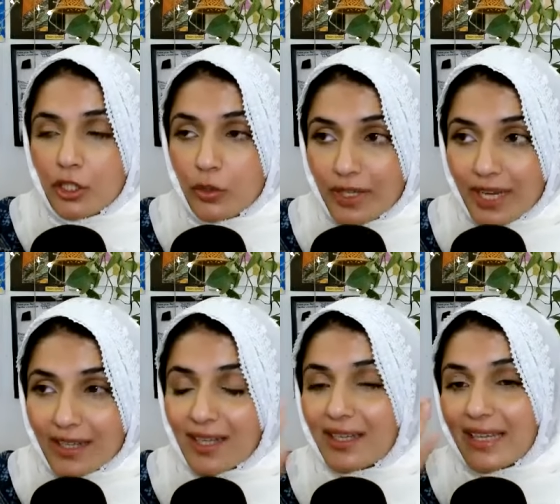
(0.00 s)
you
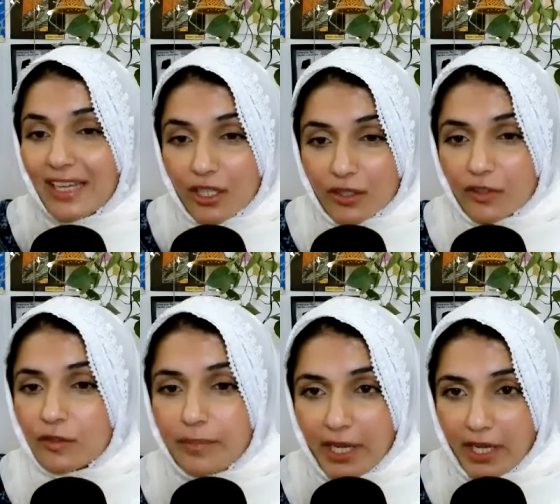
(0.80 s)
get that inner
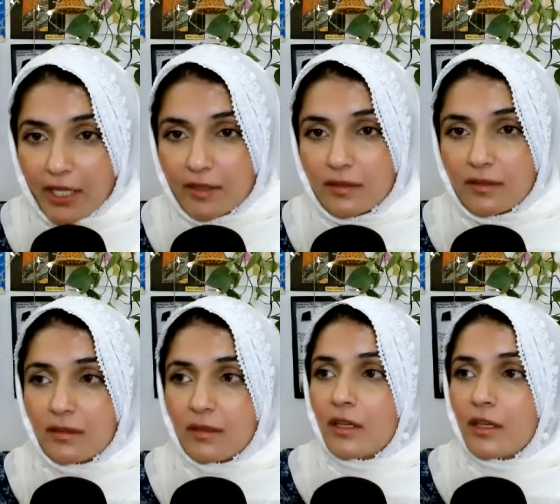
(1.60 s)
space,